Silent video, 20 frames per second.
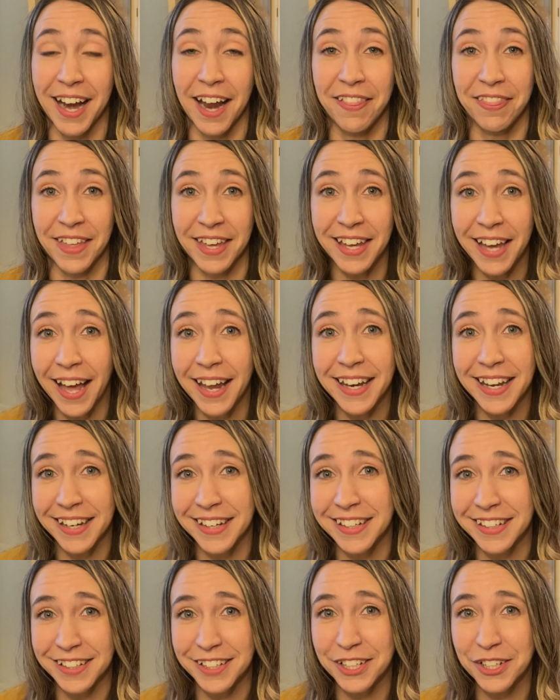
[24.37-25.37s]
think I need
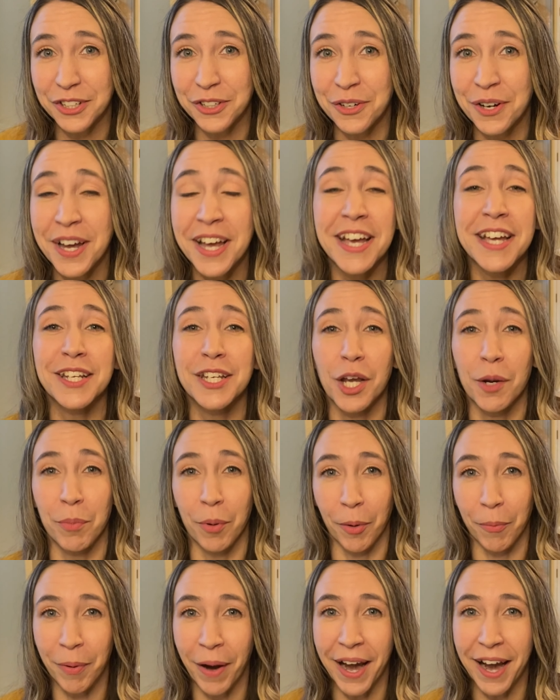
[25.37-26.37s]
to do to
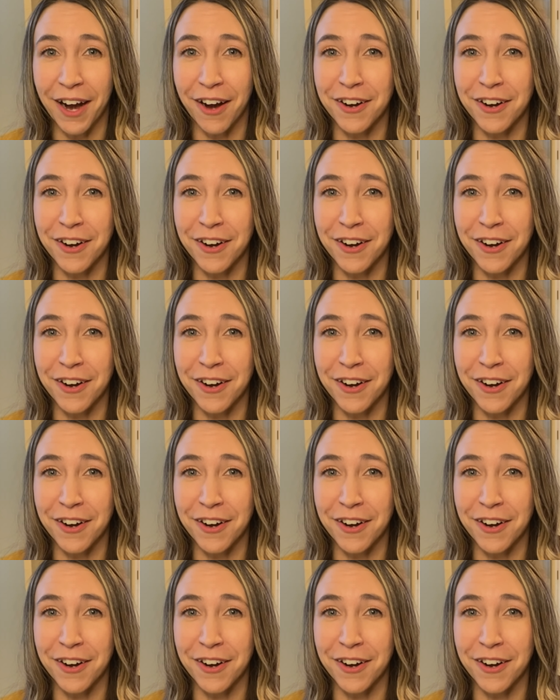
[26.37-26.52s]
prepare,